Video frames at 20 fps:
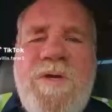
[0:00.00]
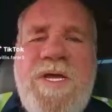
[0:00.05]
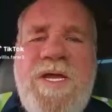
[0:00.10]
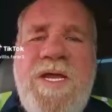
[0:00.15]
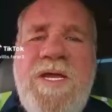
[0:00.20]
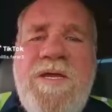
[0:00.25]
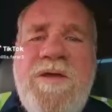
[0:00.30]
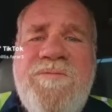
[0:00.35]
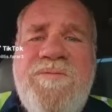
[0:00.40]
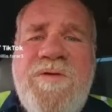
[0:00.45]
my
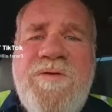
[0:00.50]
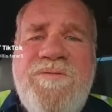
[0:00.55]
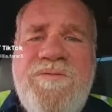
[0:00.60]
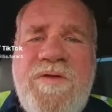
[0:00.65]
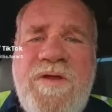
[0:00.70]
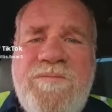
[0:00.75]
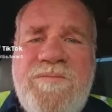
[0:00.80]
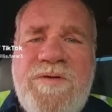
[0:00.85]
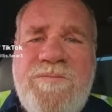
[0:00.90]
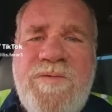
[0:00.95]
AFF
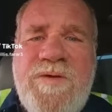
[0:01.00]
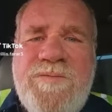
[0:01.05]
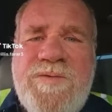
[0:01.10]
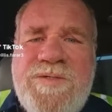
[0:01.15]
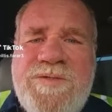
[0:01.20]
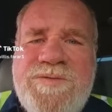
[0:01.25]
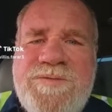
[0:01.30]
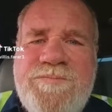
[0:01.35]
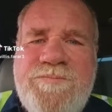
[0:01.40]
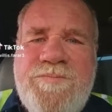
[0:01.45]
family
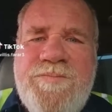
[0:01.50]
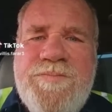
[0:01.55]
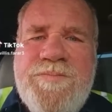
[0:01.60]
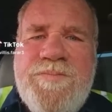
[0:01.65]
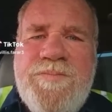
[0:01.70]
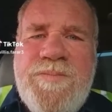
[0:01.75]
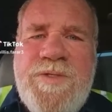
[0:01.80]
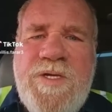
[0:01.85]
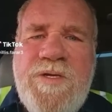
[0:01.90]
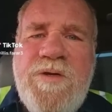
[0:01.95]
members
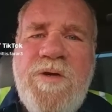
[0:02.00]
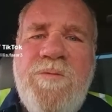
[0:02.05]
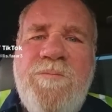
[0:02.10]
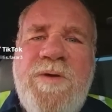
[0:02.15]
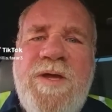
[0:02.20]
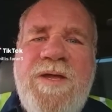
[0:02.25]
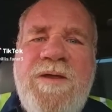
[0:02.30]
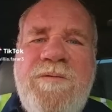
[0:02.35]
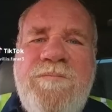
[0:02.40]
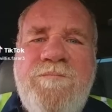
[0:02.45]
and all
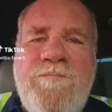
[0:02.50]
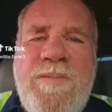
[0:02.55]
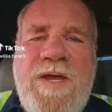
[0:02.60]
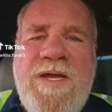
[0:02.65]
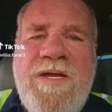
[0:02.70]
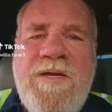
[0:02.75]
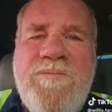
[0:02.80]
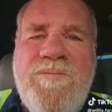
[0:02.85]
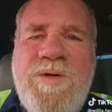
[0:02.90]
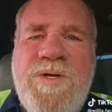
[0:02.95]
my
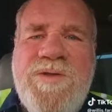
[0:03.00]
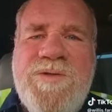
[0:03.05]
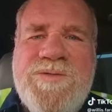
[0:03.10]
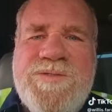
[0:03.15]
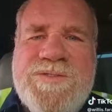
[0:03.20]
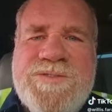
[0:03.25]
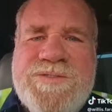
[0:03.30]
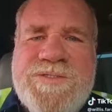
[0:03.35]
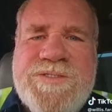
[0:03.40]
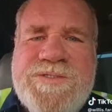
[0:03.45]
MAGA
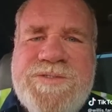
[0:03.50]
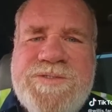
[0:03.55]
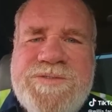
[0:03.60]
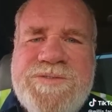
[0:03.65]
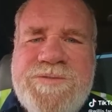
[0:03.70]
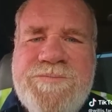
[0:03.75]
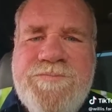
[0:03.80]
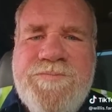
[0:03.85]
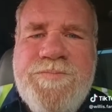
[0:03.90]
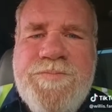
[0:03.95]
brothers and sisters.